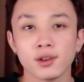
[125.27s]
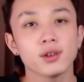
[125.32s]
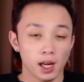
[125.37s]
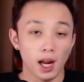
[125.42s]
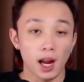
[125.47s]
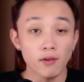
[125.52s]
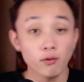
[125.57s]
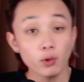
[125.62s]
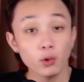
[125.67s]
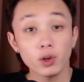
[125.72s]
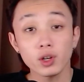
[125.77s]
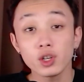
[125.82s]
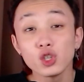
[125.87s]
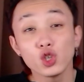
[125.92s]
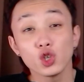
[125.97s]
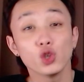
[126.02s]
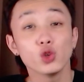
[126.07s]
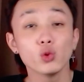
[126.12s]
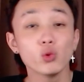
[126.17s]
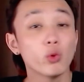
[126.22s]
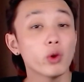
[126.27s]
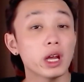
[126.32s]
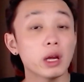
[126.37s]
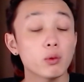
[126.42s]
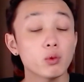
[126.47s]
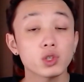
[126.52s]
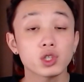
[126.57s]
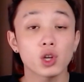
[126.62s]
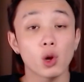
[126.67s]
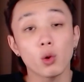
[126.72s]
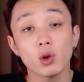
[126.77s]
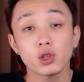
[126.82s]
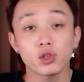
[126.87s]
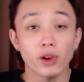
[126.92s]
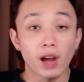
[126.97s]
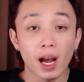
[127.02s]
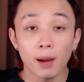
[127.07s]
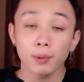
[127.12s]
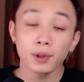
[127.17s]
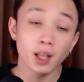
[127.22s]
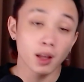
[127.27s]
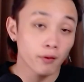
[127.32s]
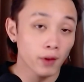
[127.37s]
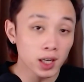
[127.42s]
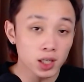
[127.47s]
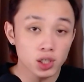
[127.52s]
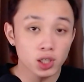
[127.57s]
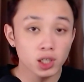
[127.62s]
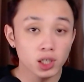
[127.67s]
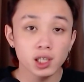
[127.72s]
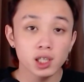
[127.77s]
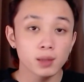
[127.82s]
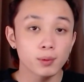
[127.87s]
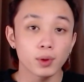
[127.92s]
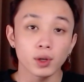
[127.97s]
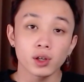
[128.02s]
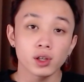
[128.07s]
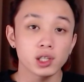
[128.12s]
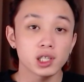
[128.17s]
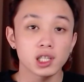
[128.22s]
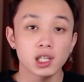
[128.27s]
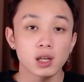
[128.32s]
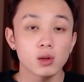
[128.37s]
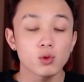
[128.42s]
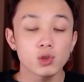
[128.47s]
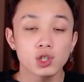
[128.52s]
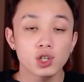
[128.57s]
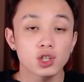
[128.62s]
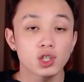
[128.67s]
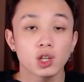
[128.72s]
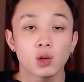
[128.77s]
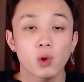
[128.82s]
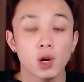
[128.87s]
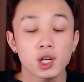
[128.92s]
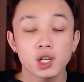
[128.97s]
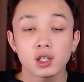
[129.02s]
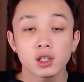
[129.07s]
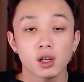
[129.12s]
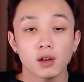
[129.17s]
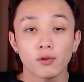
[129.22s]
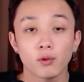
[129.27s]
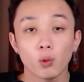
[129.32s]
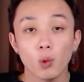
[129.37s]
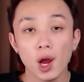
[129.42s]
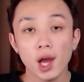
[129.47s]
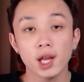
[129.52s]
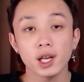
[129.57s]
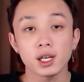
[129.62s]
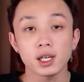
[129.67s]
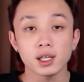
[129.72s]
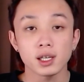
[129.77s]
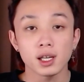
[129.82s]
Everyone knew it was going to happen eventually, but it was just a question of when,